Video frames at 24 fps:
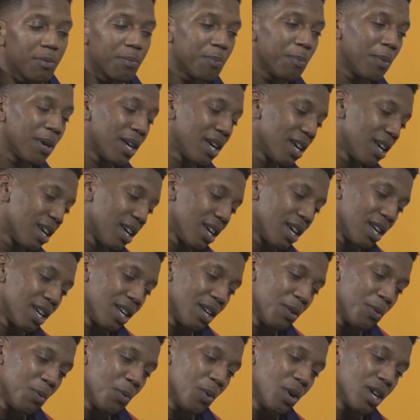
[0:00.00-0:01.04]
Man,
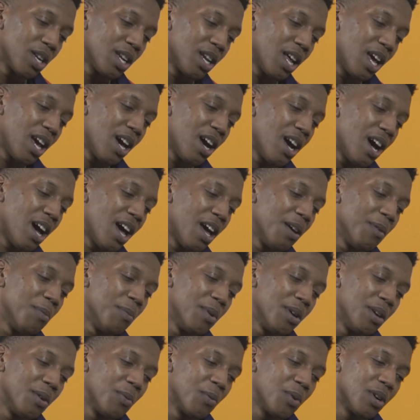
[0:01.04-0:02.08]
it one night I had
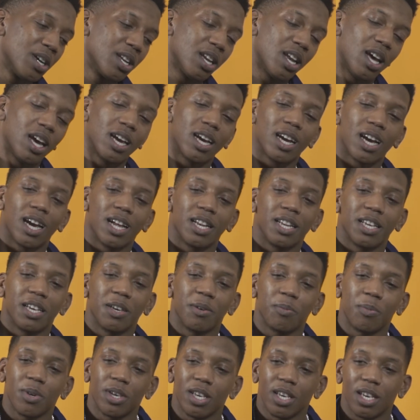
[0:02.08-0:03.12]
been one night out
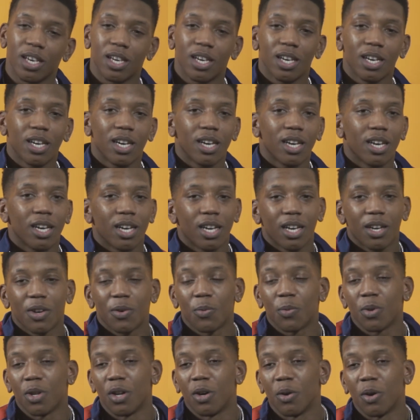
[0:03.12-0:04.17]
there be
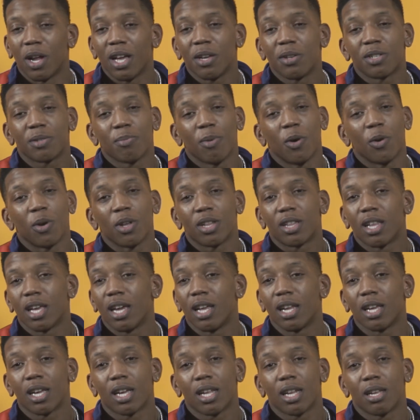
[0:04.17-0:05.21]
you know, they smoking
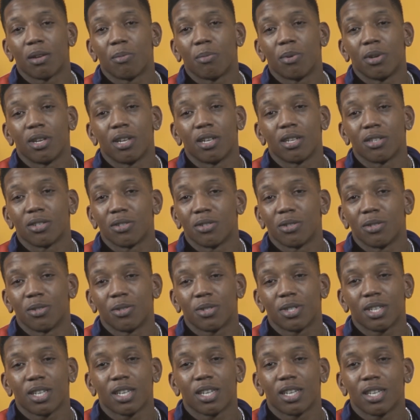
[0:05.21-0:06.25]
Diddy in that bitch, you know what I'm
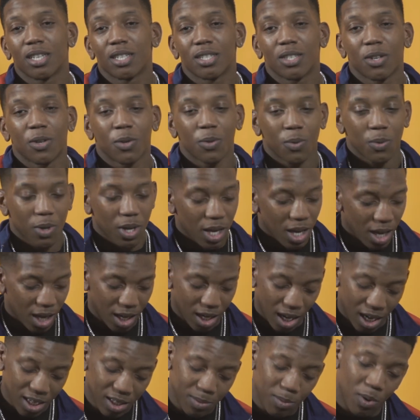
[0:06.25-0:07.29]
saying? So and
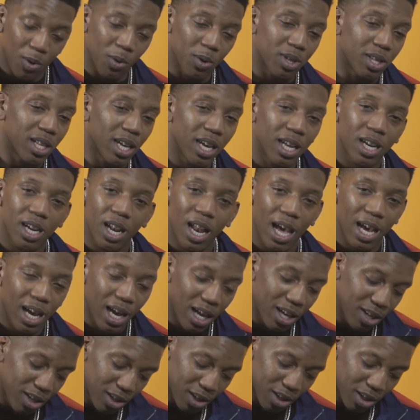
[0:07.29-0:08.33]
they smoking Diddy like
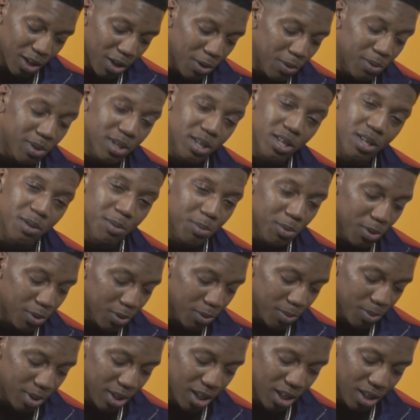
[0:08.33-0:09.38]
a little Q tip, you know
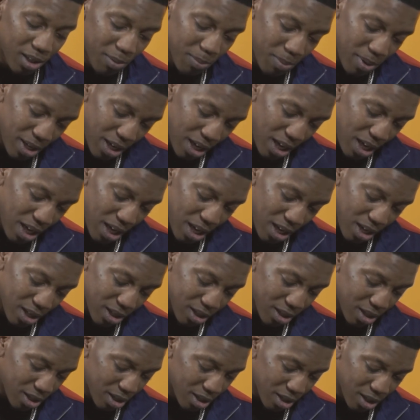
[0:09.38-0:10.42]
what I'm saying, little bit
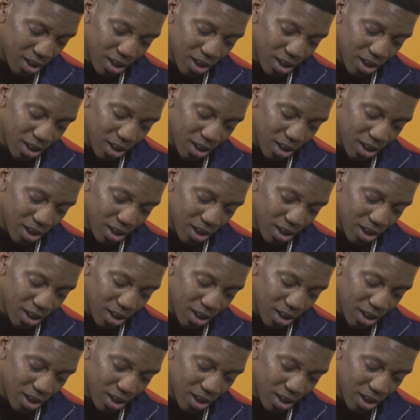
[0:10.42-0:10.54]
ass